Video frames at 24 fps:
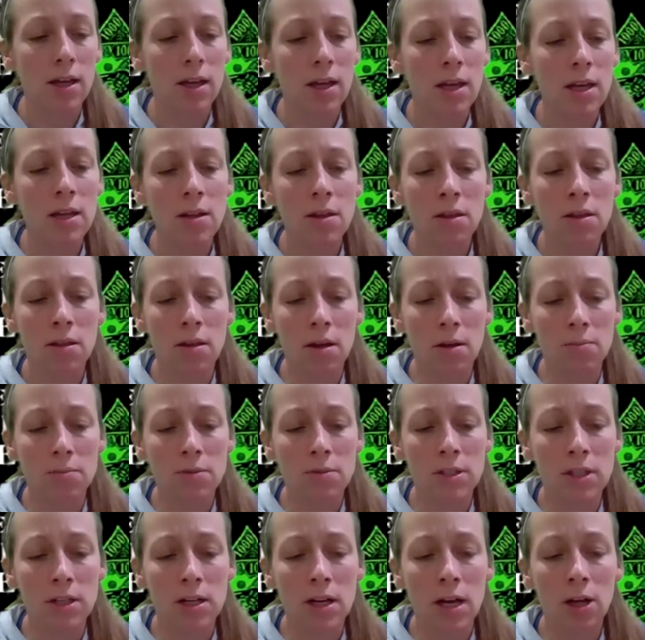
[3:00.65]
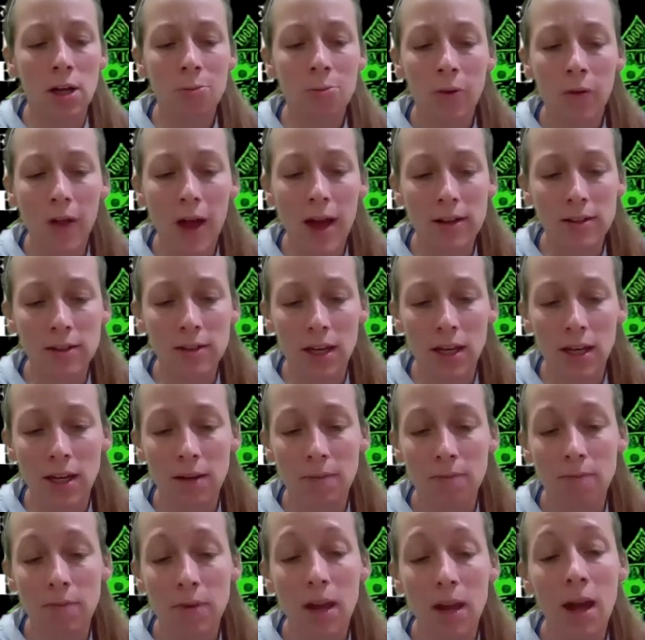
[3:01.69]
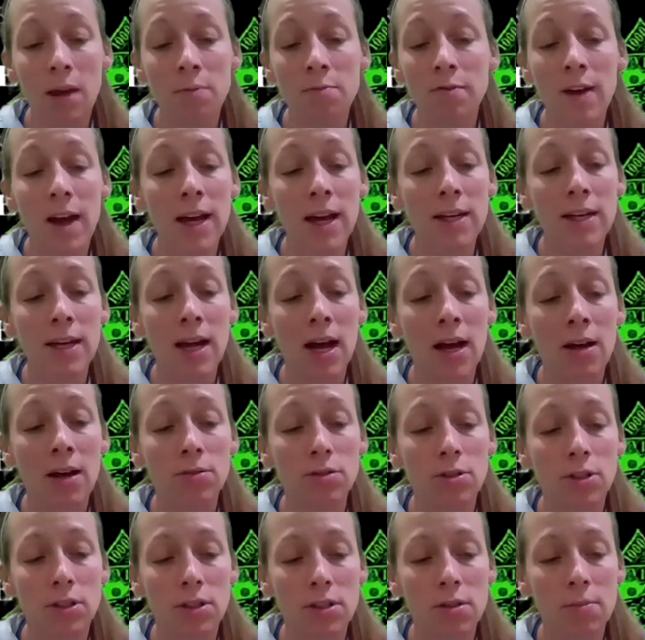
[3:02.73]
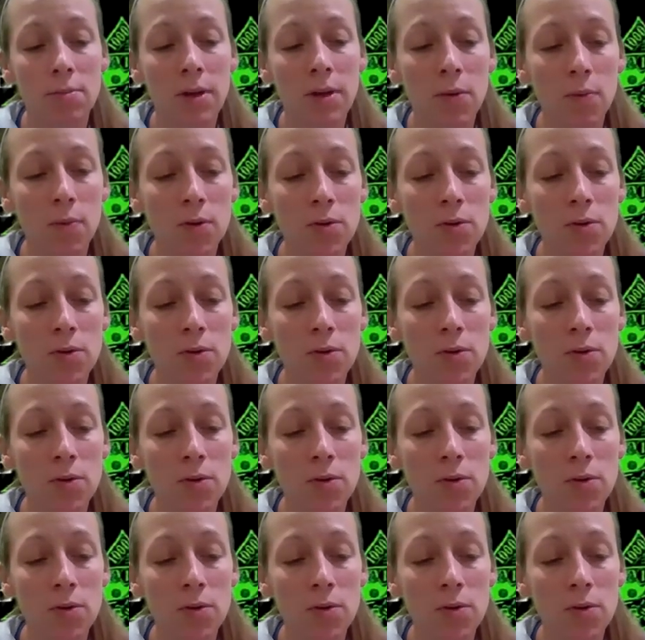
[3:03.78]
In thumped Sidel Pulaski. I'm fine now, just a bit